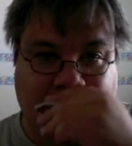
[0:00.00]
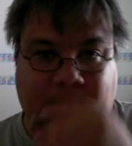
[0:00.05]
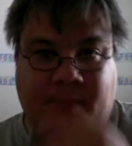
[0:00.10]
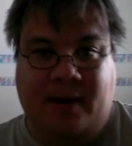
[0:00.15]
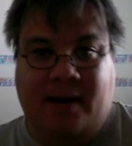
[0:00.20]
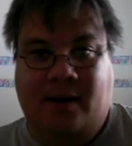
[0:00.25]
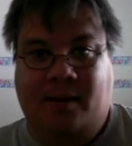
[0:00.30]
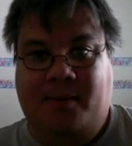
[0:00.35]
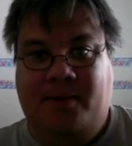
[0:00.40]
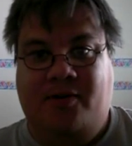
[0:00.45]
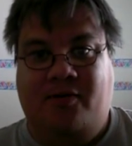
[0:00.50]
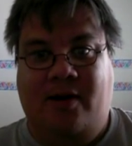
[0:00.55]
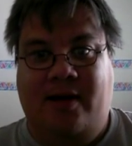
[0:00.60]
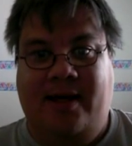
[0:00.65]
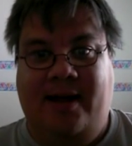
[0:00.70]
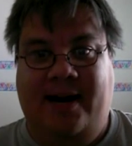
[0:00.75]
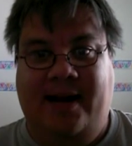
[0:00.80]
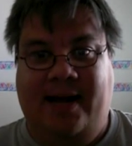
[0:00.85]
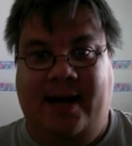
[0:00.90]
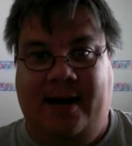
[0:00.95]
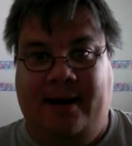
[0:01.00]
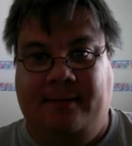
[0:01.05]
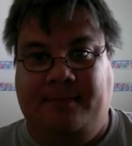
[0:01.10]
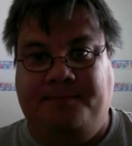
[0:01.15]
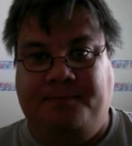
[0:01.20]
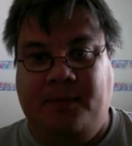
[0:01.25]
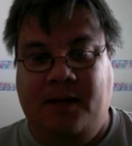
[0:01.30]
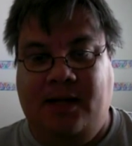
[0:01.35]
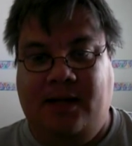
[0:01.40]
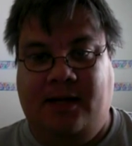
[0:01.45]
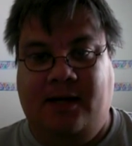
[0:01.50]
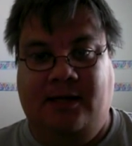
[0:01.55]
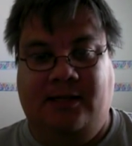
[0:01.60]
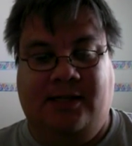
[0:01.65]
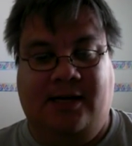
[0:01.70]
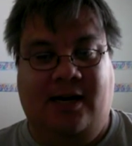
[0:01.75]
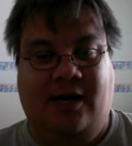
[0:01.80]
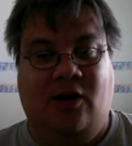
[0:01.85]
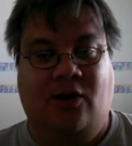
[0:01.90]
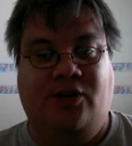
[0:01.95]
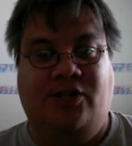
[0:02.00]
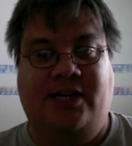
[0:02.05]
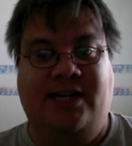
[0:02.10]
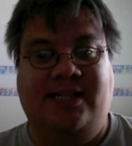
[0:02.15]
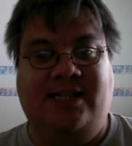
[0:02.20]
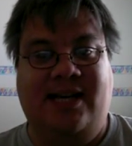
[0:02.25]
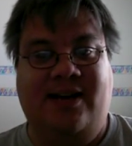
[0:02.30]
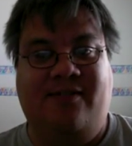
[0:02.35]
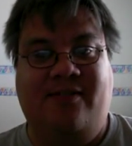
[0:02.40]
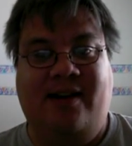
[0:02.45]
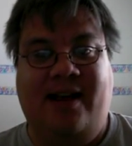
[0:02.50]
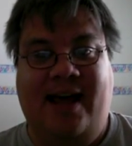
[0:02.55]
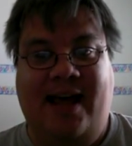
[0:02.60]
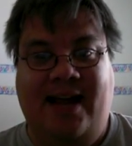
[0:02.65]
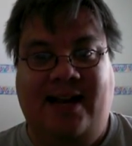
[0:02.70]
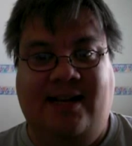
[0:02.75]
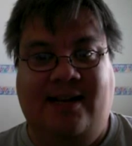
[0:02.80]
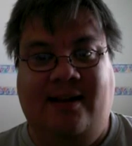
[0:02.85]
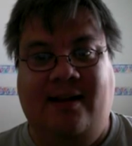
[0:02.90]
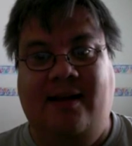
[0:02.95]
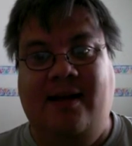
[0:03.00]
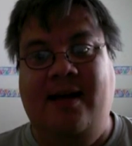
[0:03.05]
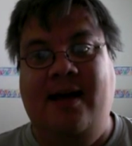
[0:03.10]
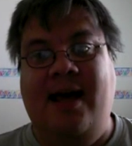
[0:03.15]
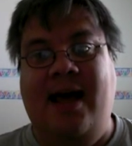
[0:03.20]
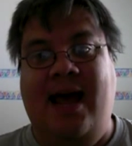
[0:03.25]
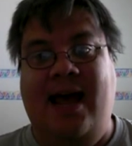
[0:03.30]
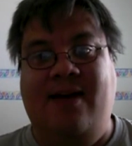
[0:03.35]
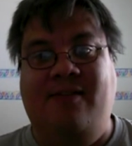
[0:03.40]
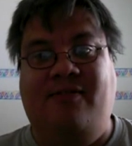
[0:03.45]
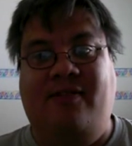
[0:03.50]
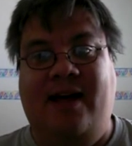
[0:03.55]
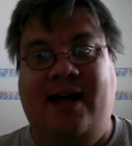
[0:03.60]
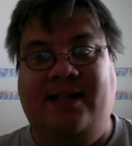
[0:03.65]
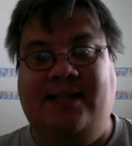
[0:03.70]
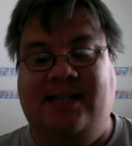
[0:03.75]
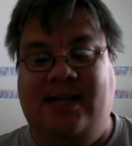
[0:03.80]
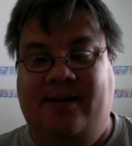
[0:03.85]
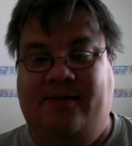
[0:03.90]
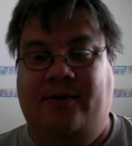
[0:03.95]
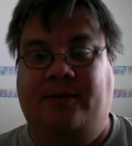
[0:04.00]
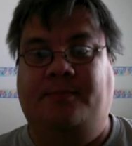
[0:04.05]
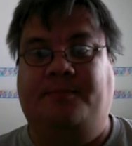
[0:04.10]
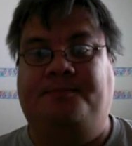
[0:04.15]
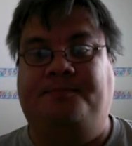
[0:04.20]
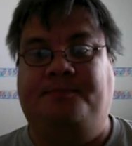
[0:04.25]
Here, let me try that again. It's going to go G7 to A flat 7.